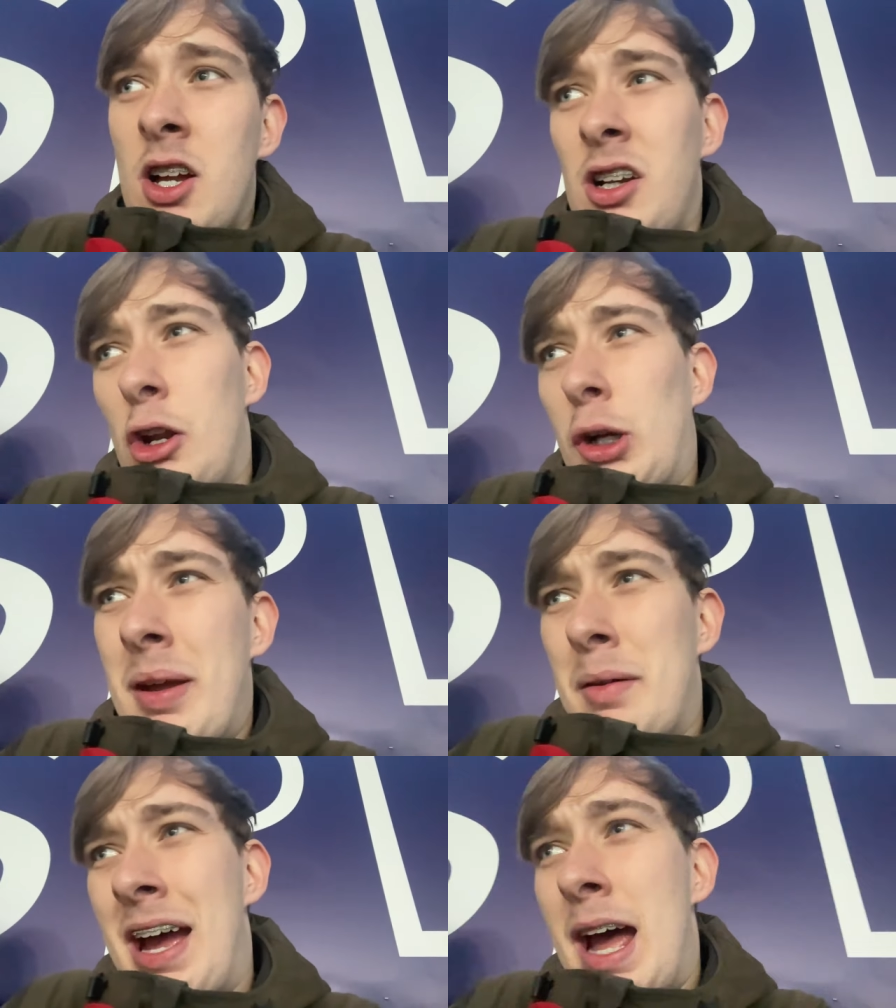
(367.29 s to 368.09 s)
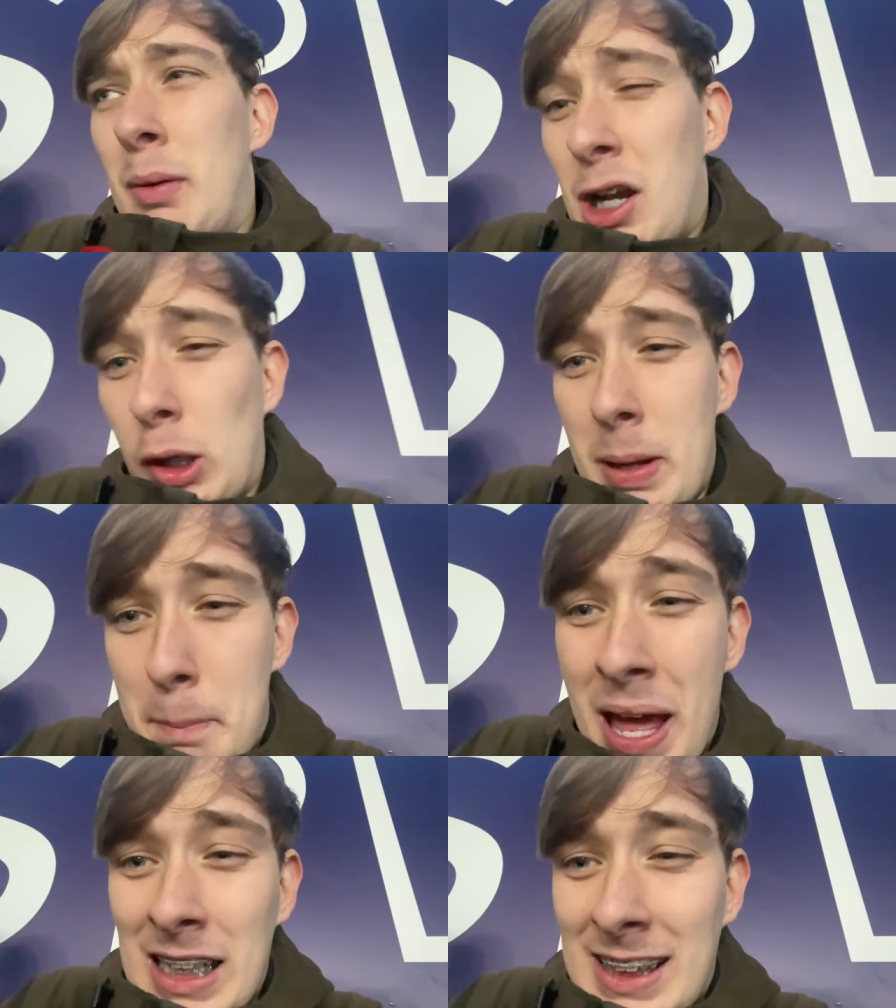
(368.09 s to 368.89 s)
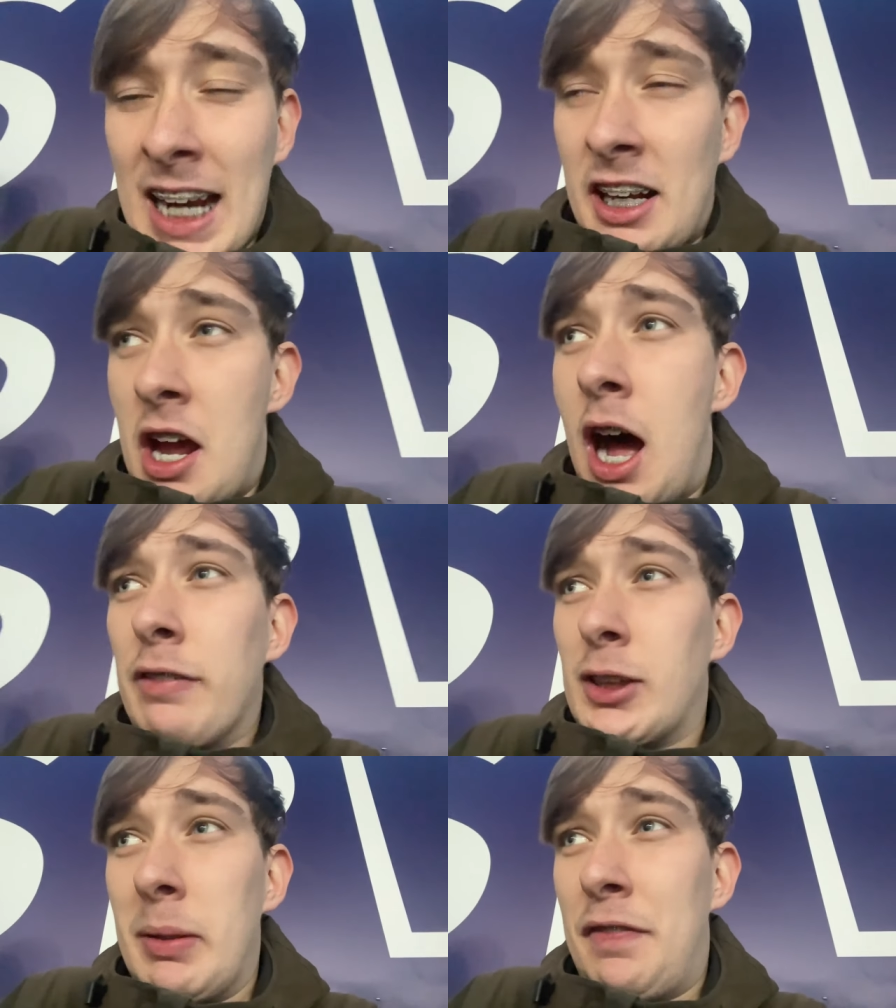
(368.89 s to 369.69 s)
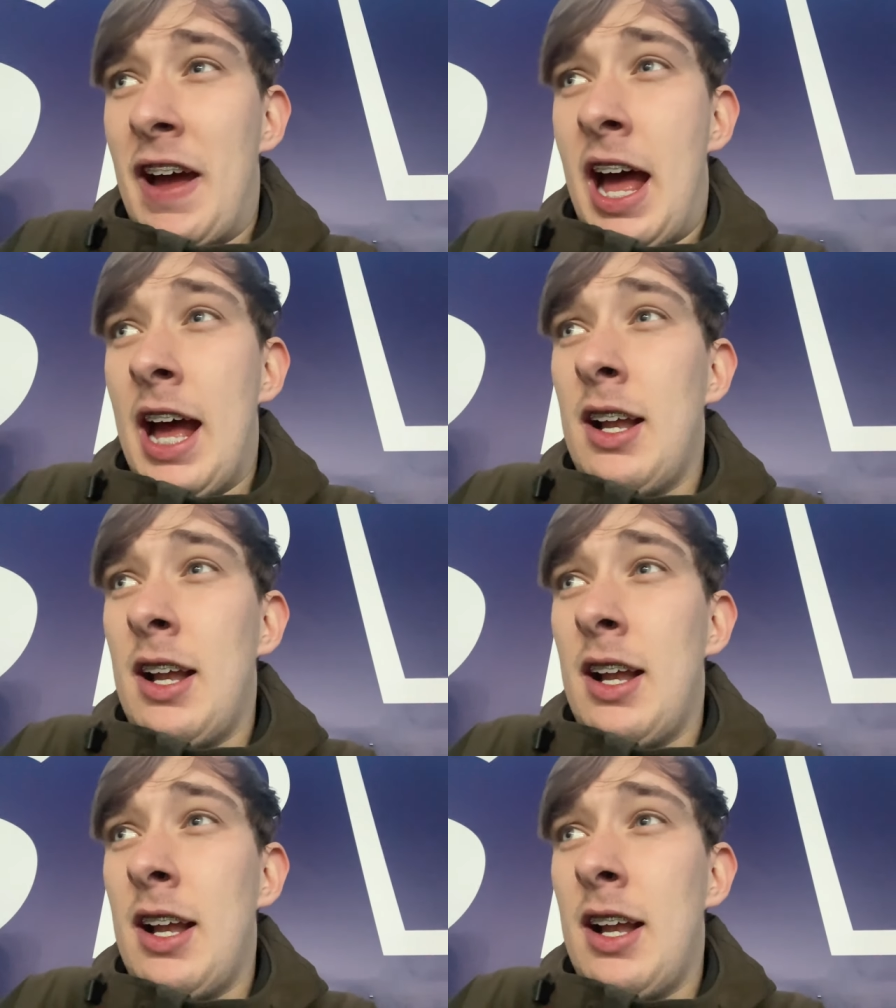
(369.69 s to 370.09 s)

look a bit, uh, we look a bit better second half, to be fair.